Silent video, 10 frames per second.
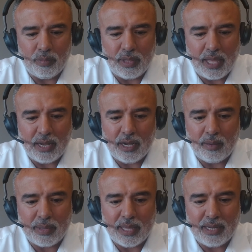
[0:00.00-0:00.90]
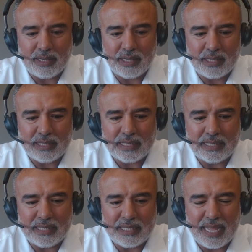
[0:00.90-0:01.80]
they ended up getting it done
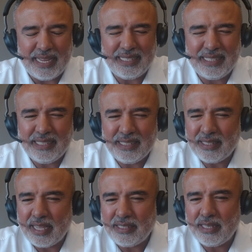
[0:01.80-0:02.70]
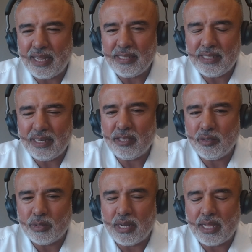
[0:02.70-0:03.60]
in 19. I think
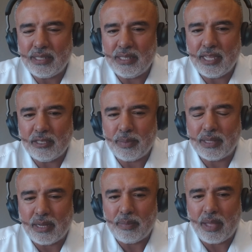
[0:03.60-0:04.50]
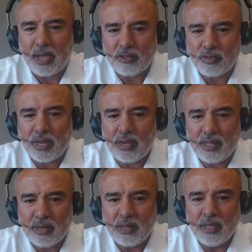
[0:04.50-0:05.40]
it was 19 days by the time they hydrated
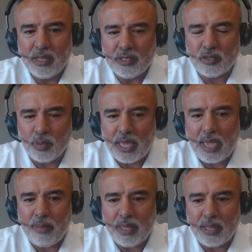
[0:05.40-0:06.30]
it. So it came